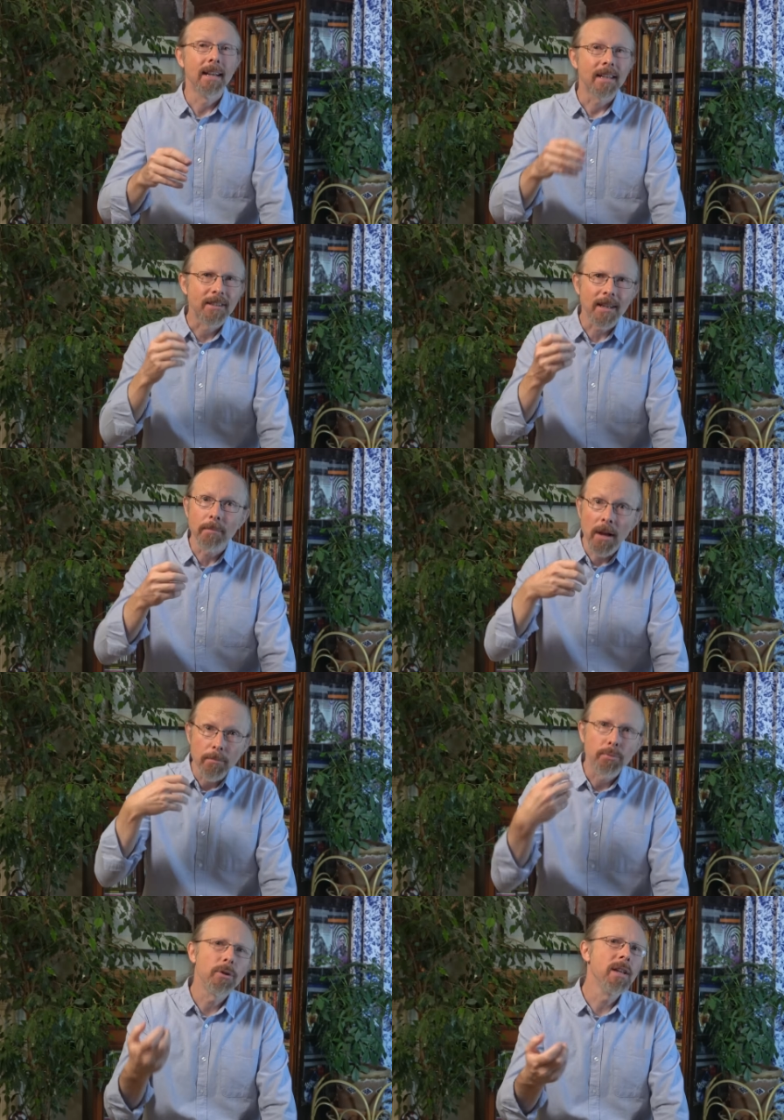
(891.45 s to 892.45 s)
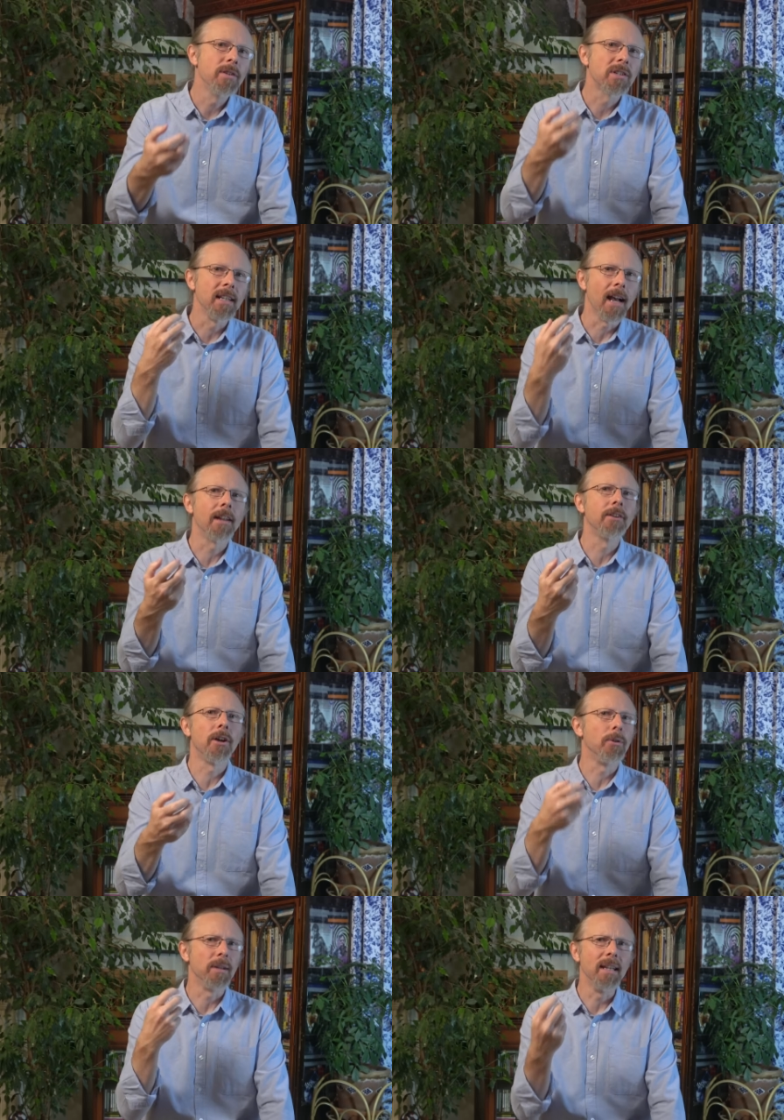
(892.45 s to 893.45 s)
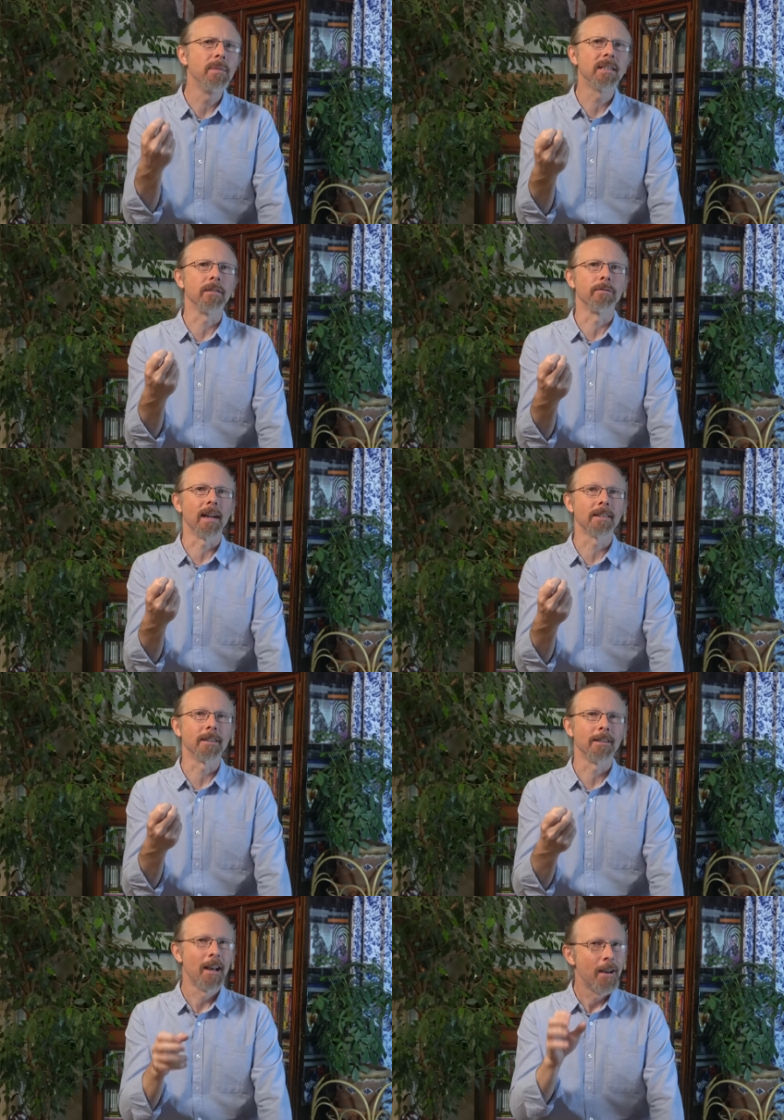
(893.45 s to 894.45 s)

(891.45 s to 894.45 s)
as some previously unknown limiting factor